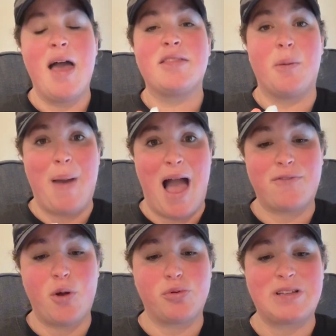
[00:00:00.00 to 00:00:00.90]
The
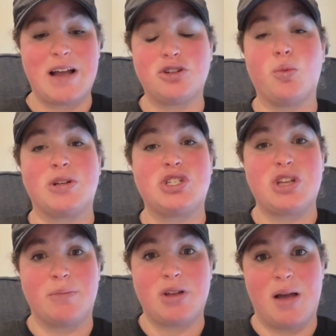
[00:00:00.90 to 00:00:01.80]
backflow protector, which
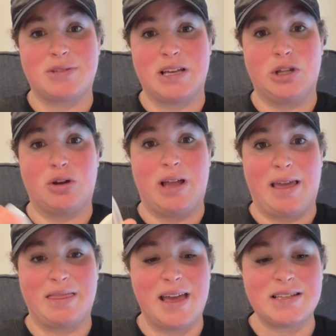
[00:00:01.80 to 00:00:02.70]
sometimes can look
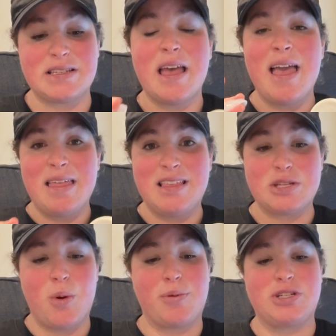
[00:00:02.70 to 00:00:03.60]
like this
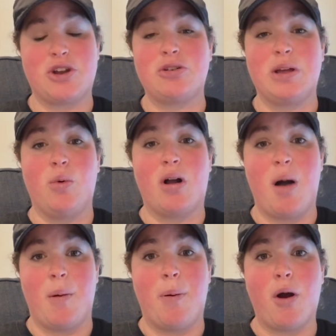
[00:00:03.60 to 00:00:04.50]
one particularly will
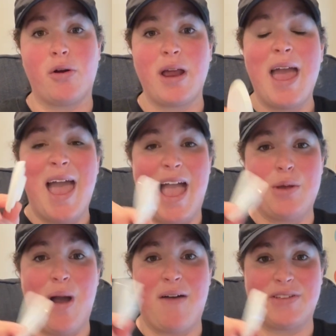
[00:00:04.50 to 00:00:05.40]
come apart, and
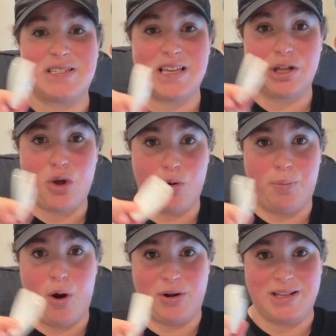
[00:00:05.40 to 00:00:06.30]
you have the silicone
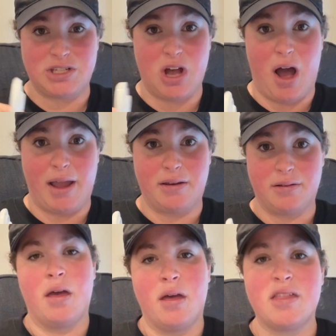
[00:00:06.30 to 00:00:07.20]
part inside.
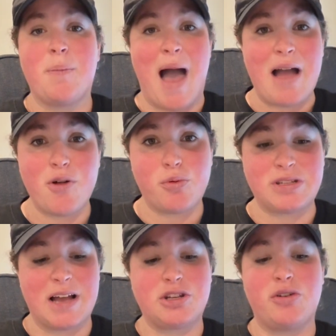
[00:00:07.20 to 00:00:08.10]
The backflow
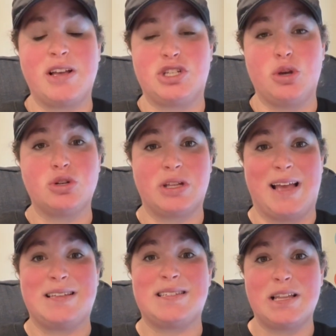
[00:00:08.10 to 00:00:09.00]
protector is usually
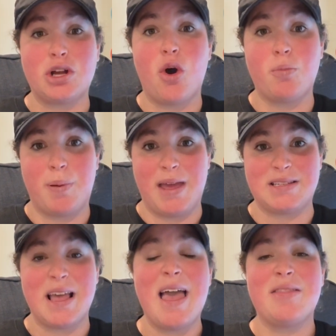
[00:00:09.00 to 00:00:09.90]
a silicone
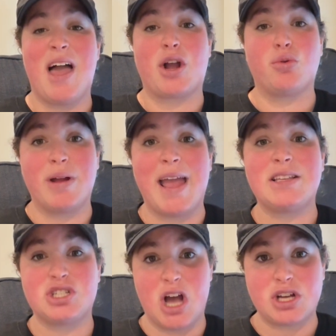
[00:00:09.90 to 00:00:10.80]
piece that
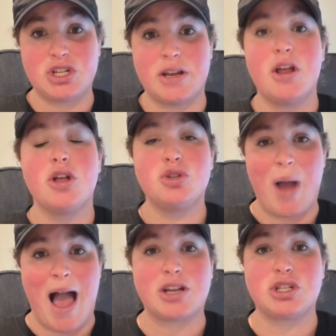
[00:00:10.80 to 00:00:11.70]
creates suction to
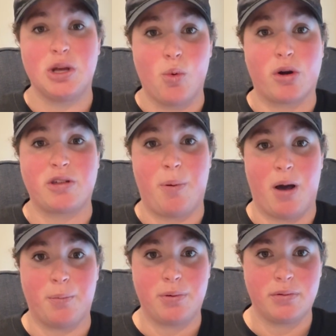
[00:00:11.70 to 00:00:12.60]
actually work the pump.